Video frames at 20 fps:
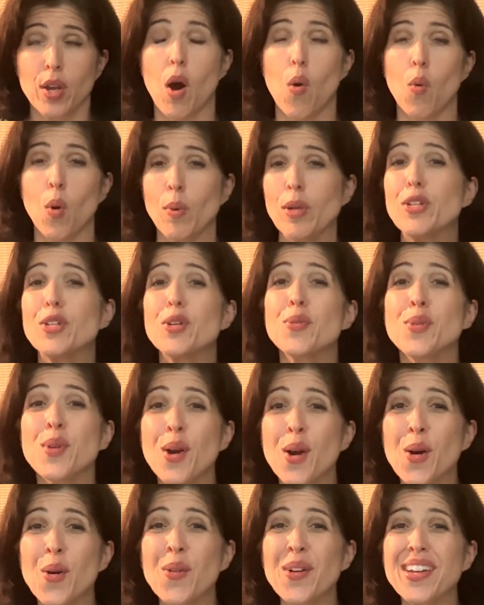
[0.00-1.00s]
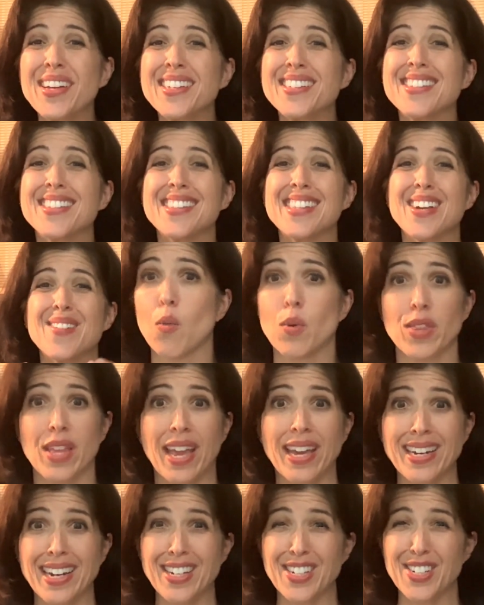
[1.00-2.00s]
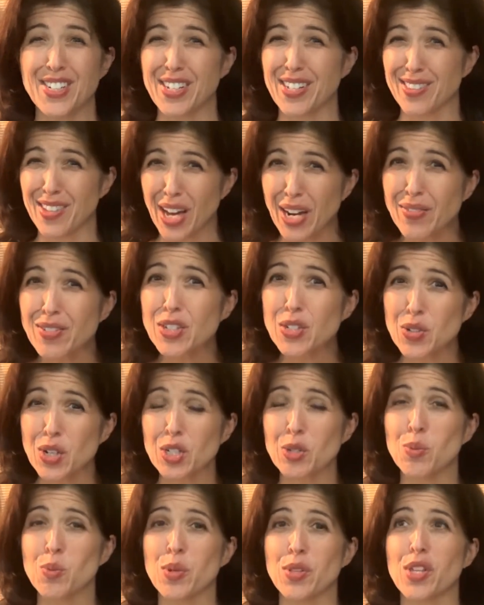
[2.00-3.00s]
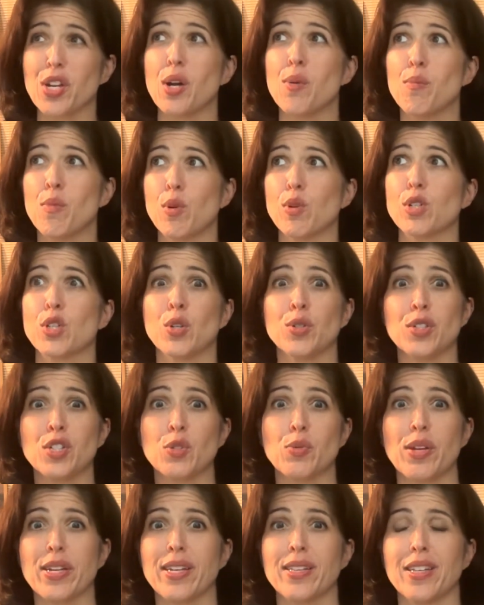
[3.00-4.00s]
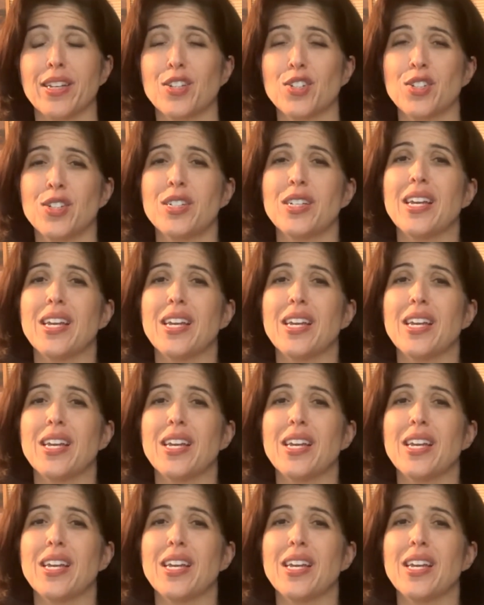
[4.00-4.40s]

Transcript: What we do know is that with ADHD, a lot of us struggle with emotional dysregulation,